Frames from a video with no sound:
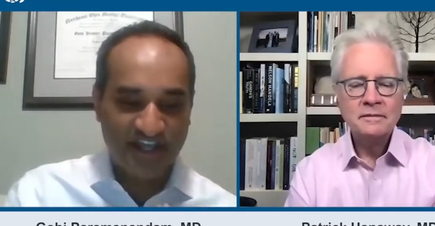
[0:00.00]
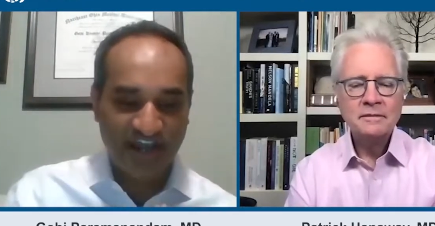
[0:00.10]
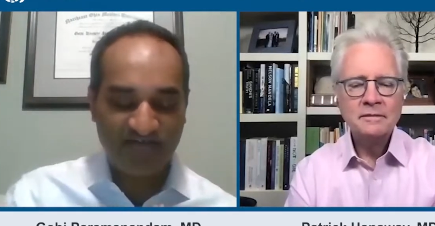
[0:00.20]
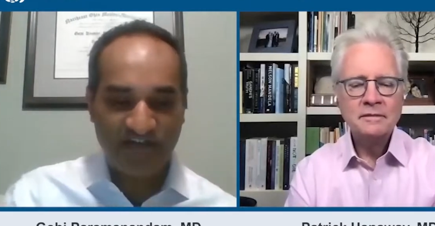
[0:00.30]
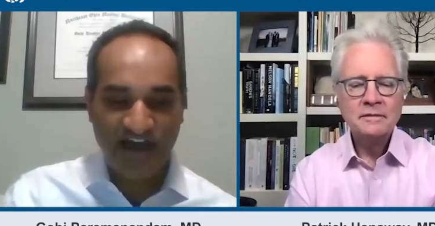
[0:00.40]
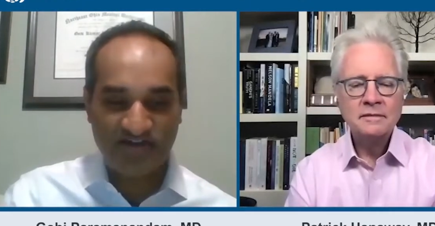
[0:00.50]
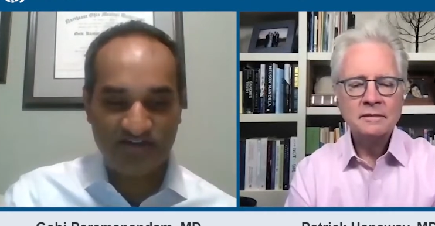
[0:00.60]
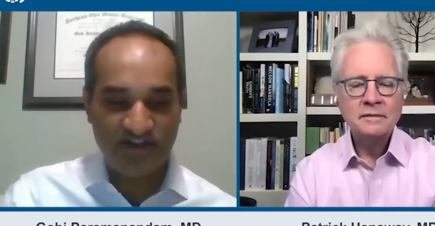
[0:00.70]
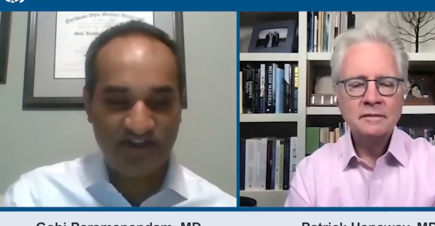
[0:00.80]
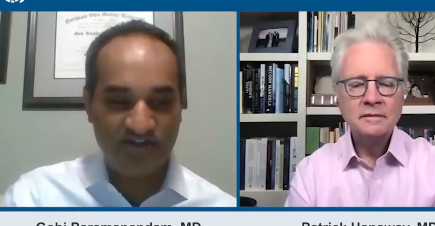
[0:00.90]
Speaker 1: and I
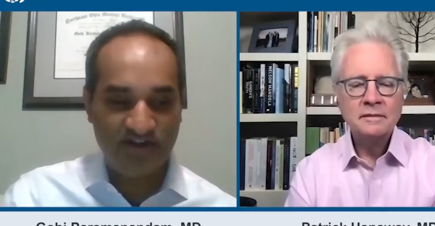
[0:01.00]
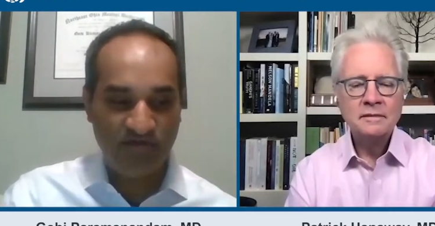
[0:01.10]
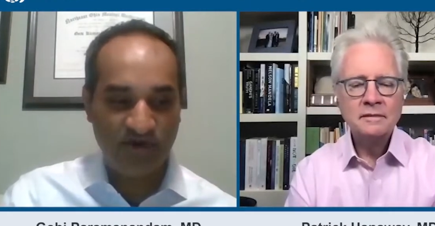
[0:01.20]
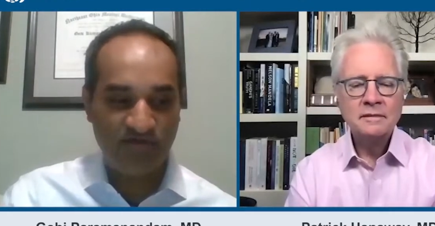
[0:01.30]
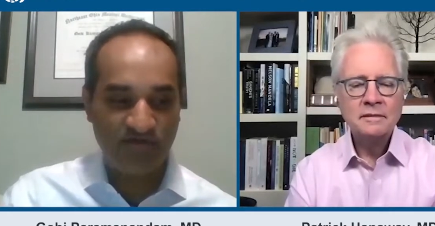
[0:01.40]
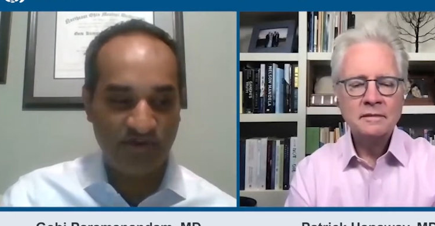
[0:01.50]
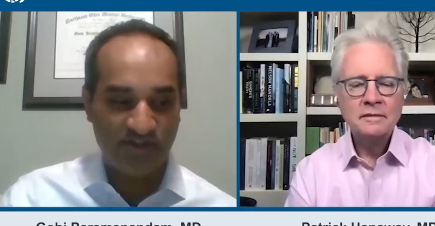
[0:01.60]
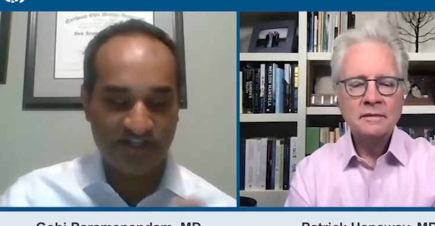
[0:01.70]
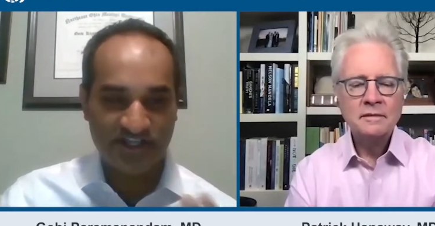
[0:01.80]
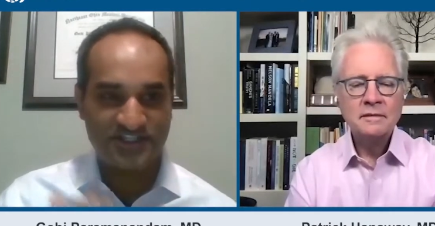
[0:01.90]
found you know what
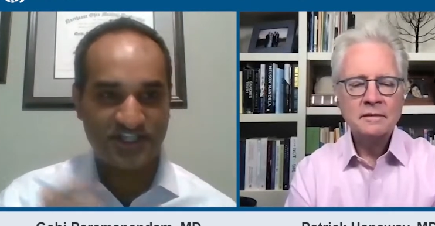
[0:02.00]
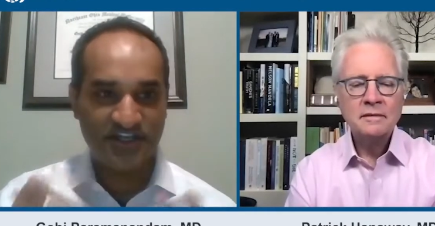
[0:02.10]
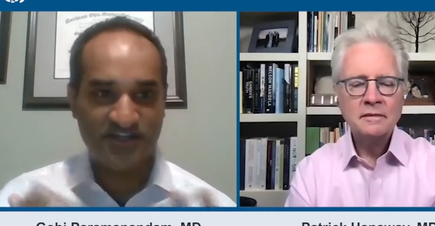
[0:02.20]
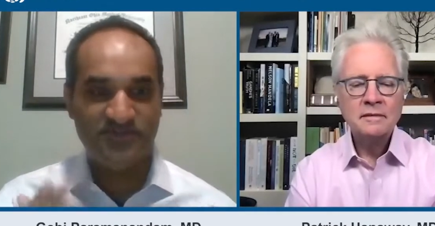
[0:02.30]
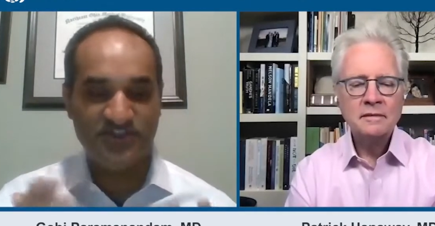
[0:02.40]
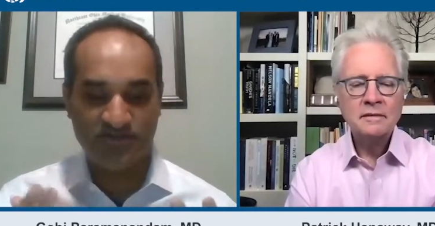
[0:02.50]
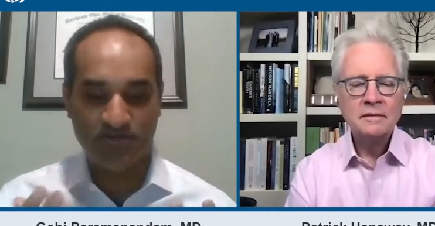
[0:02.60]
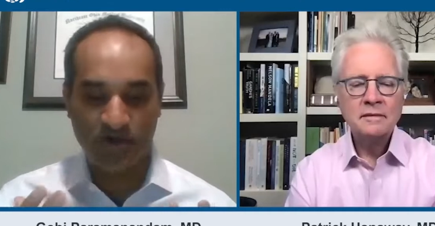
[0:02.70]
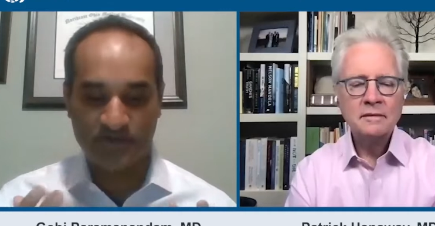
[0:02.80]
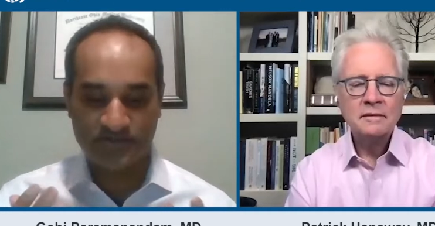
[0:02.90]
really excited me the
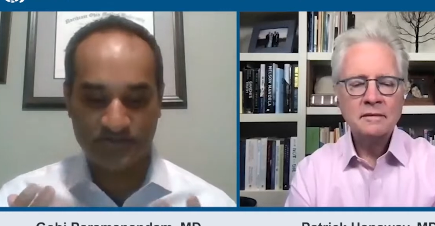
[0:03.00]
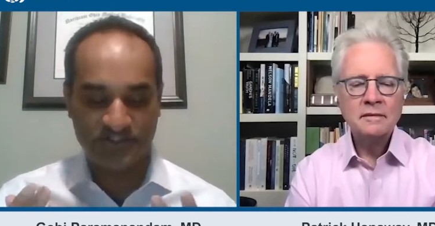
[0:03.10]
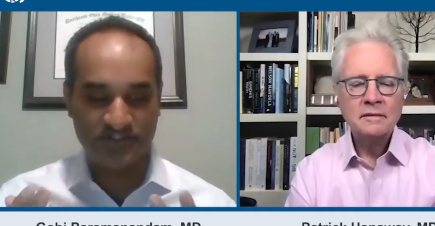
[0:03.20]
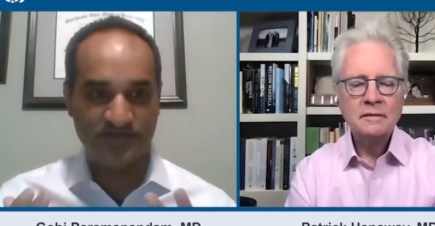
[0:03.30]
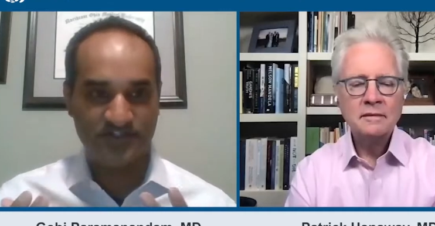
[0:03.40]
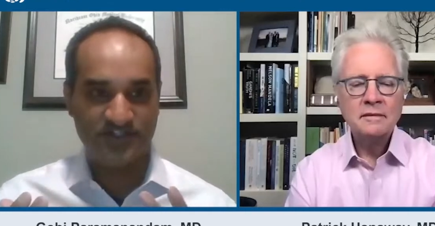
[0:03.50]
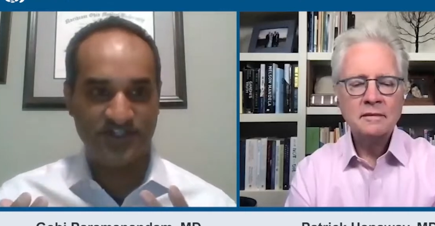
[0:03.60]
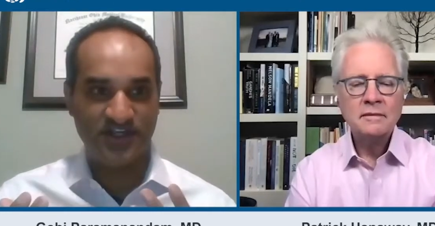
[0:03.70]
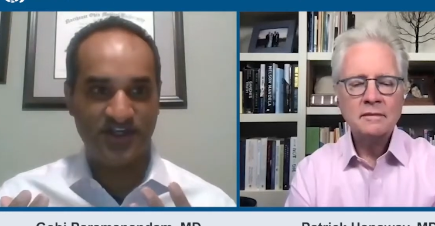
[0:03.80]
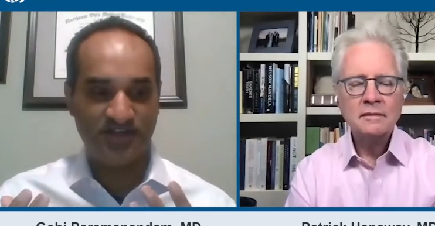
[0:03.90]
most was was
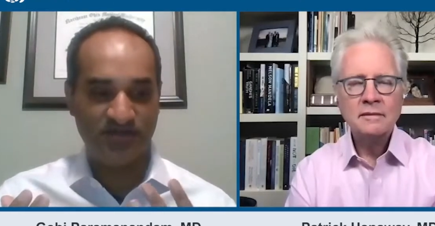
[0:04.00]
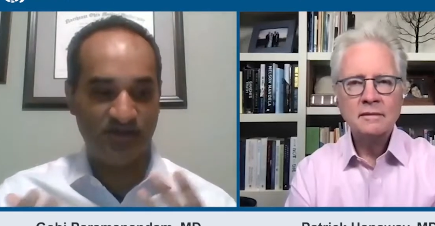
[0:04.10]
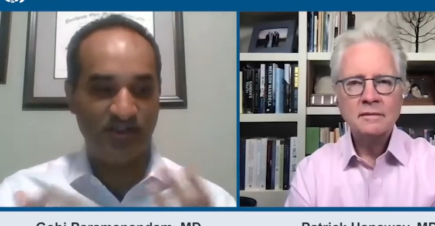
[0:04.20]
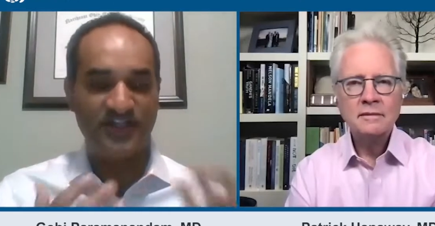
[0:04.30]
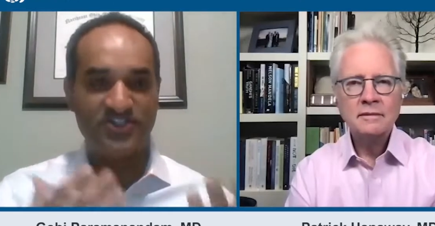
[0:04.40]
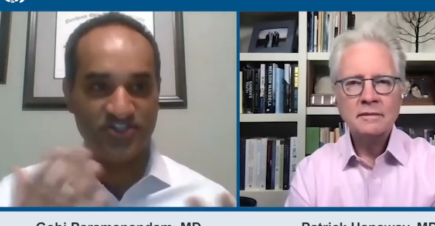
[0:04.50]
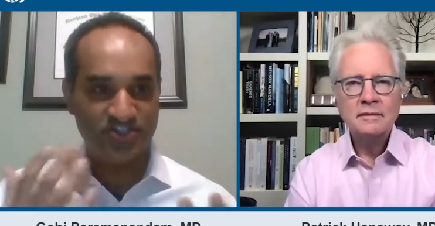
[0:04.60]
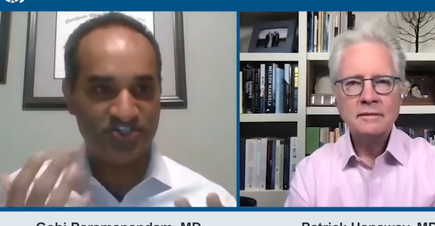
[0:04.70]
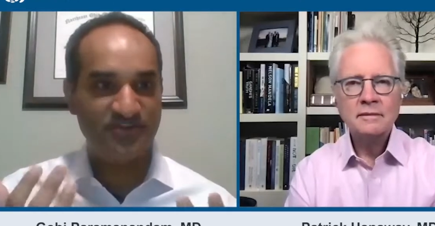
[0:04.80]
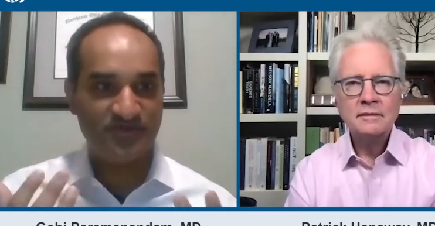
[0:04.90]
uh, the
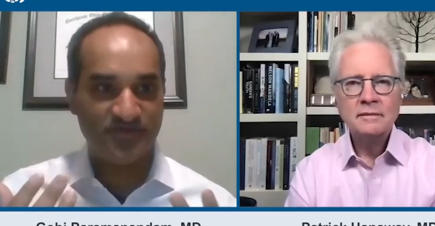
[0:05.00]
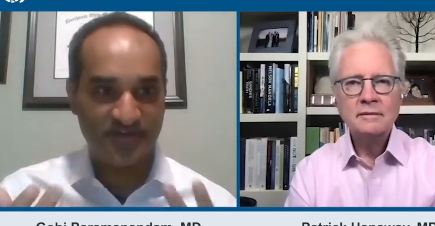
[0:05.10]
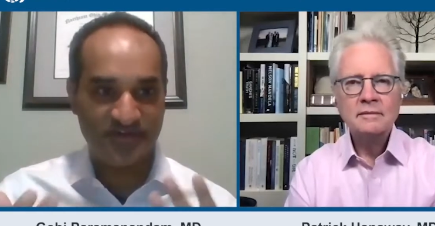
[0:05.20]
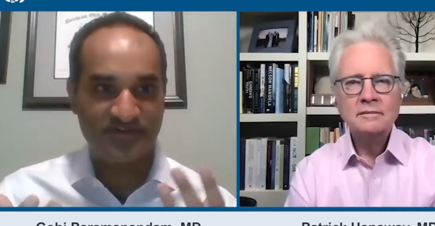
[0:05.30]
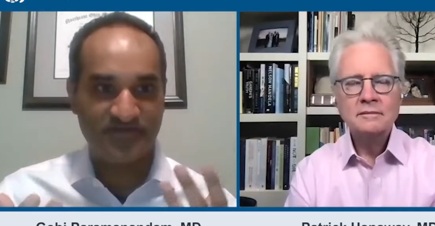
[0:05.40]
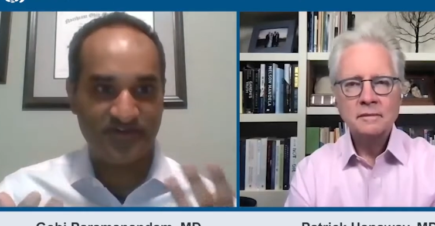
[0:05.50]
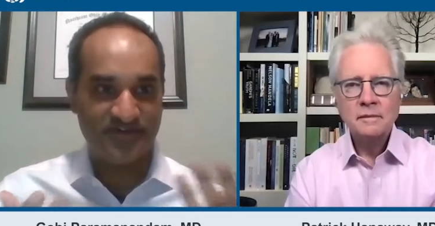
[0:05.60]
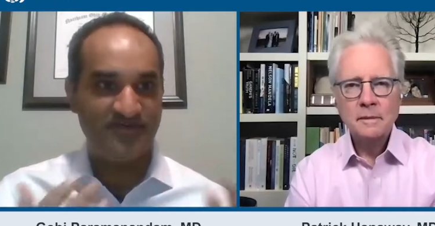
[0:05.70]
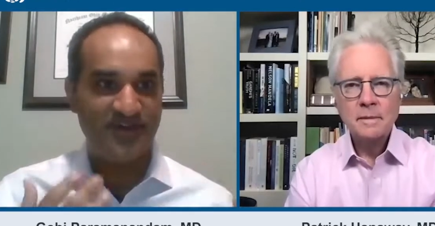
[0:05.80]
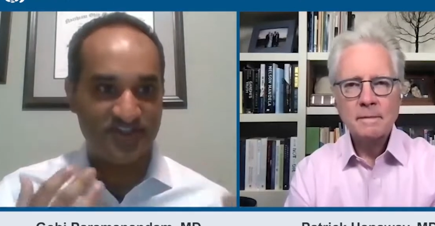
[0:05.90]
relationship with
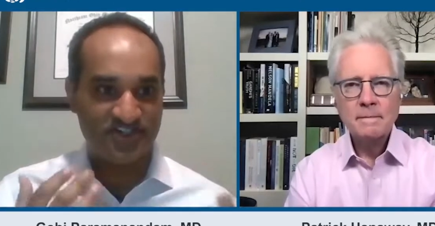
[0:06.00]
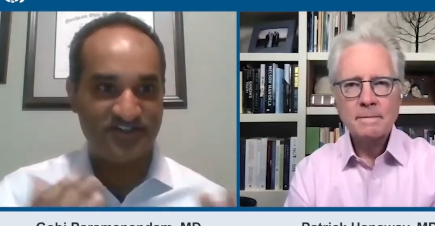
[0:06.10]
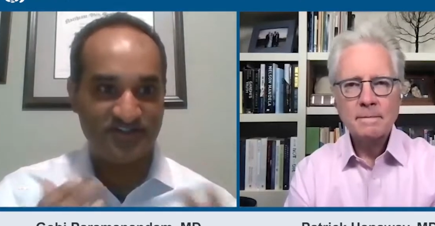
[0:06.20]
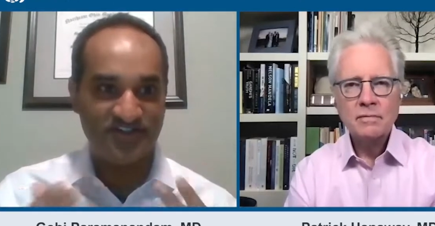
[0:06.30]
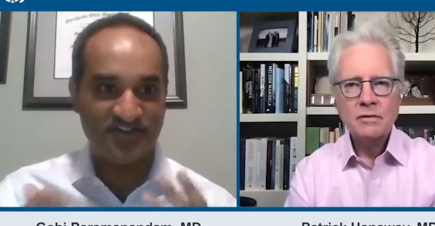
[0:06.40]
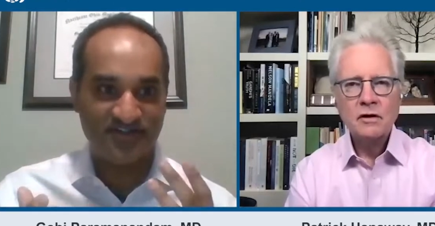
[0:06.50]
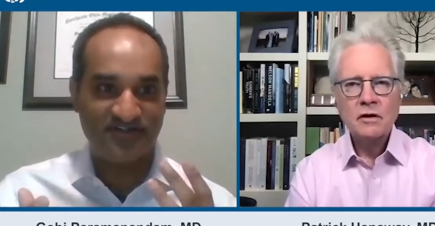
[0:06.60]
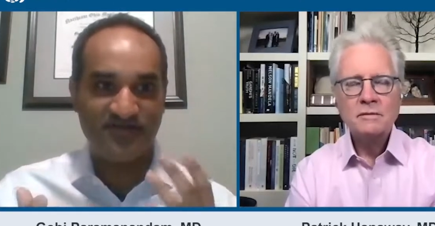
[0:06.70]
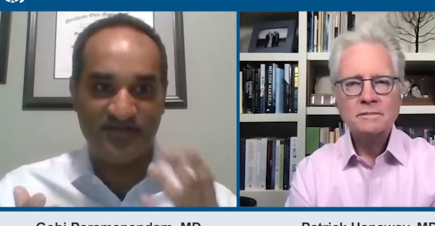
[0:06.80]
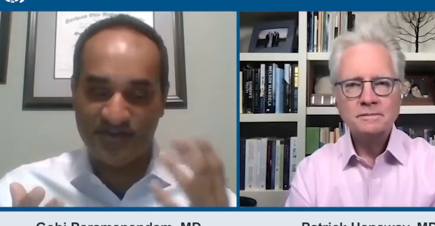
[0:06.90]
with the patient, like
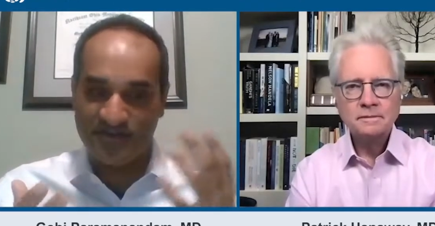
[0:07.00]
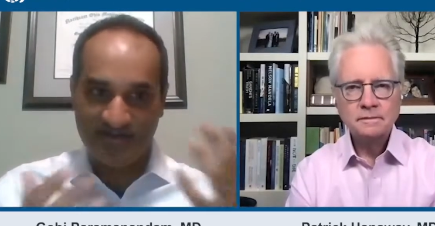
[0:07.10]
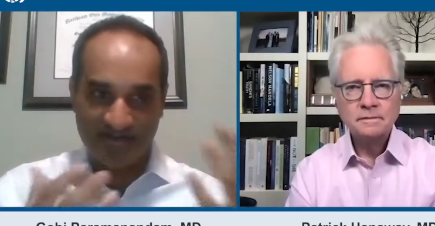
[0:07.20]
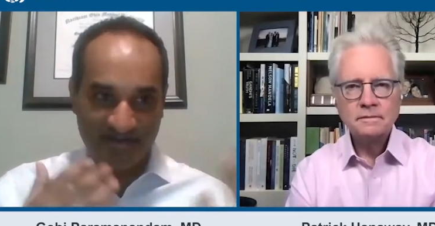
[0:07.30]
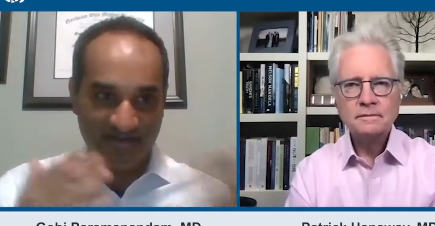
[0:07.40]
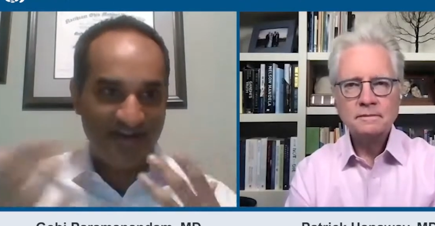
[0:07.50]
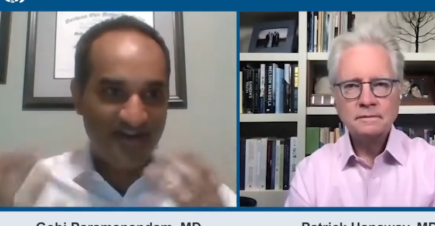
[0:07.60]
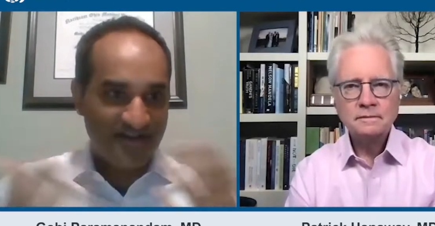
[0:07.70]
the the